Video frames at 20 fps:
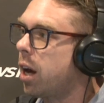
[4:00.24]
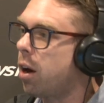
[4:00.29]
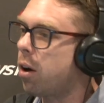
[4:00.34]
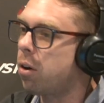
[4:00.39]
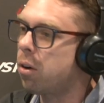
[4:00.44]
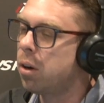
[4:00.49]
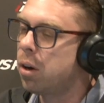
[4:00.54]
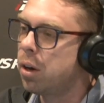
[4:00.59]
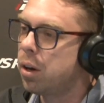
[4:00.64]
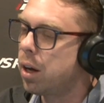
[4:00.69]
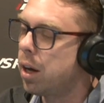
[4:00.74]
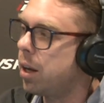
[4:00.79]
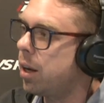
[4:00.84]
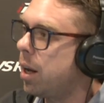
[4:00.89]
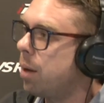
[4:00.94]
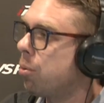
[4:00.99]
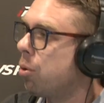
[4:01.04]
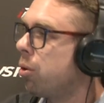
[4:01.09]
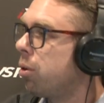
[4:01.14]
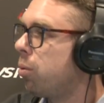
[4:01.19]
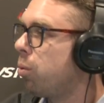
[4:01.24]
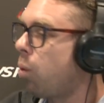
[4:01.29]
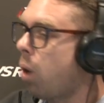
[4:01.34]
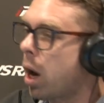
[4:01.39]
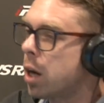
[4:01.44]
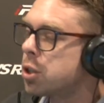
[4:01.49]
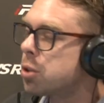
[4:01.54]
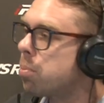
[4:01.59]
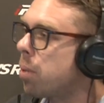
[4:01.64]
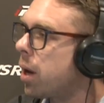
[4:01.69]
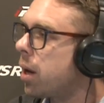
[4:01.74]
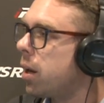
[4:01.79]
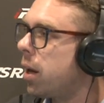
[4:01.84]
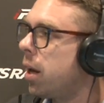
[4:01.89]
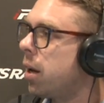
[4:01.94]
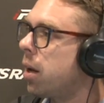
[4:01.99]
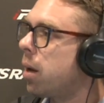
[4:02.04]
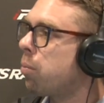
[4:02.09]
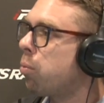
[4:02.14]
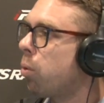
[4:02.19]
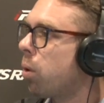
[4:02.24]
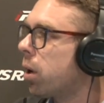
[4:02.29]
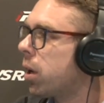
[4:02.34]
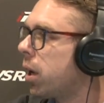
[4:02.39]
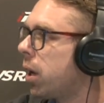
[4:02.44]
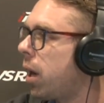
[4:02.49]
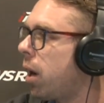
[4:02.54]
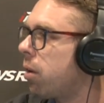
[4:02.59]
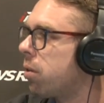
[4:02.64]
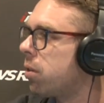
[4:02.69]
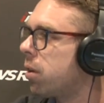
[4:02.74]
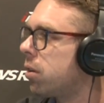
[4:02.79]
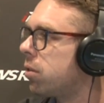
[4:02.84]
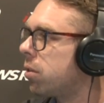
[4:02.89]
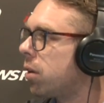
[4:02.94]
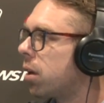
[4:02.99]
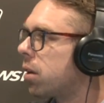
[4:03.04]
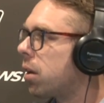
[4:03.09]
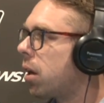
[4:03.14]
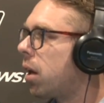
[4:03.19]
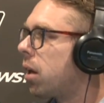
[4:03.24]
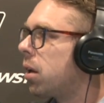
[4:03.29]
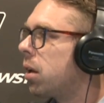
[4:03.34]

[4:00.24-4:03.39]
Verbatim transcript: how a neighborhood watch might end up working out, things like that.